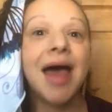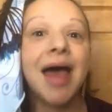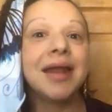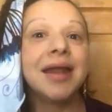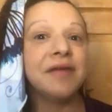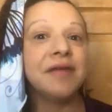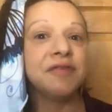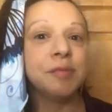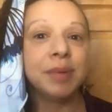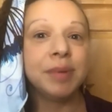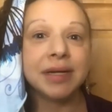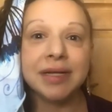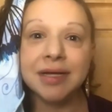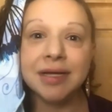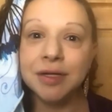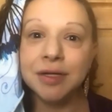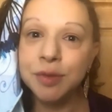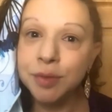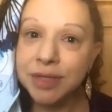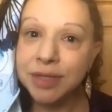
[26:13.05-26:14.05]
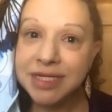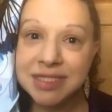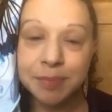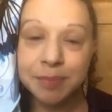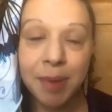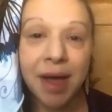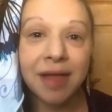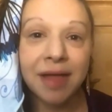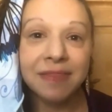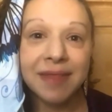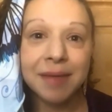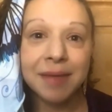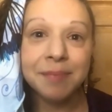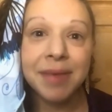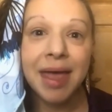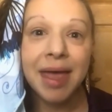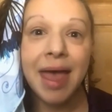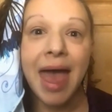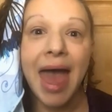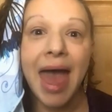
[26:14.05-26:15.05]
and everybody agrees upon
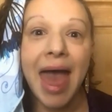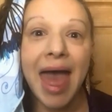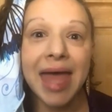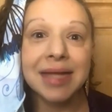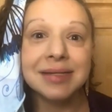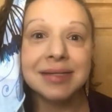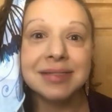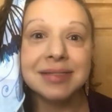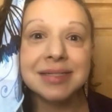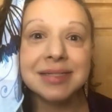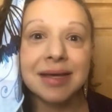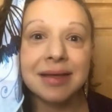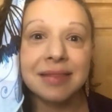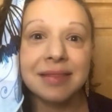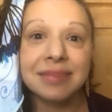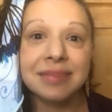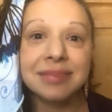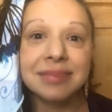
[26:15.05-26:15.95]
them, and